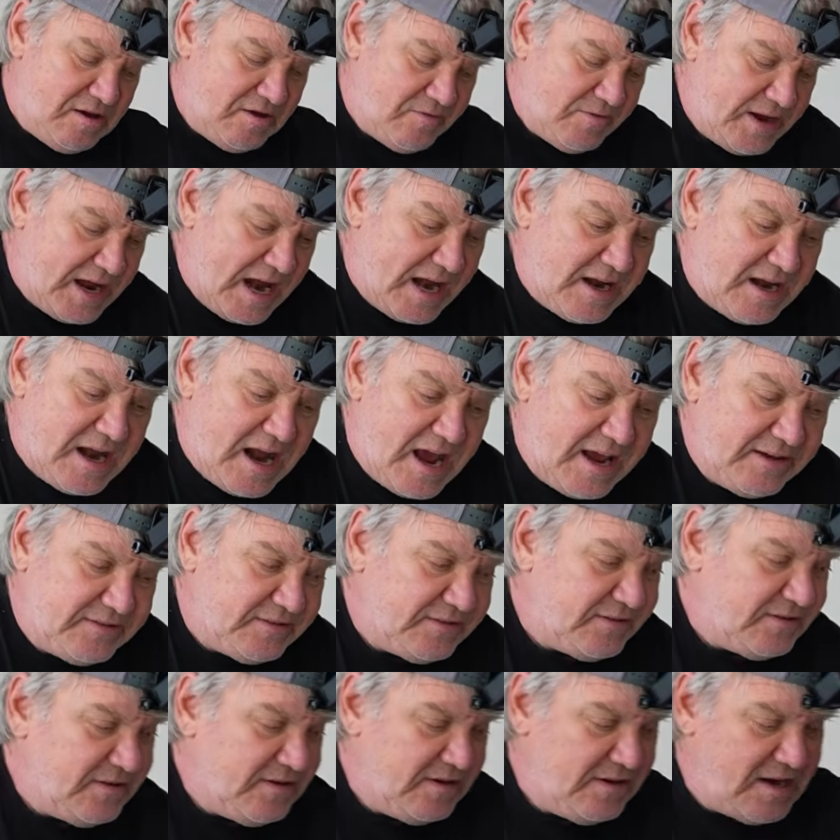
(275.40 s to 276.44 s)
We get it
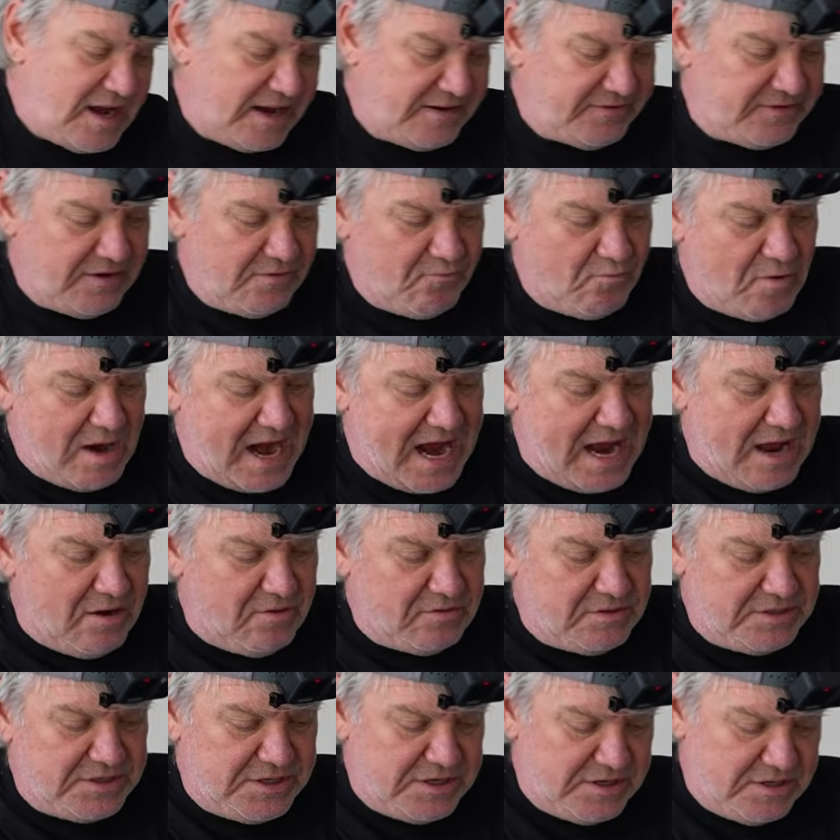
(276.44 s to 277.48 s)
nice and
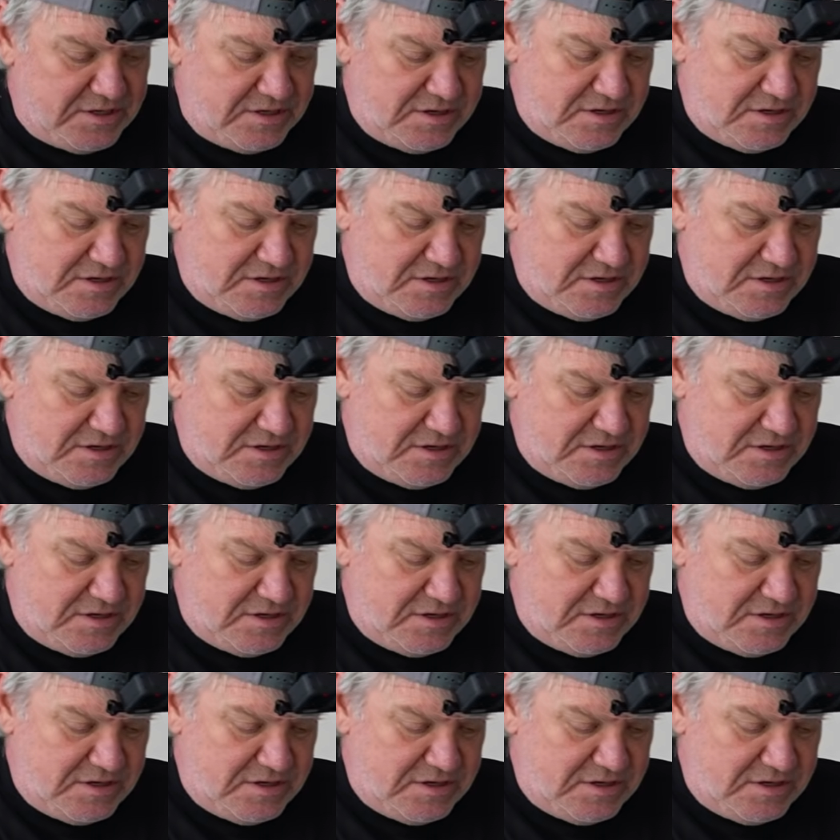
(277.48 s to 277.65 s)
round,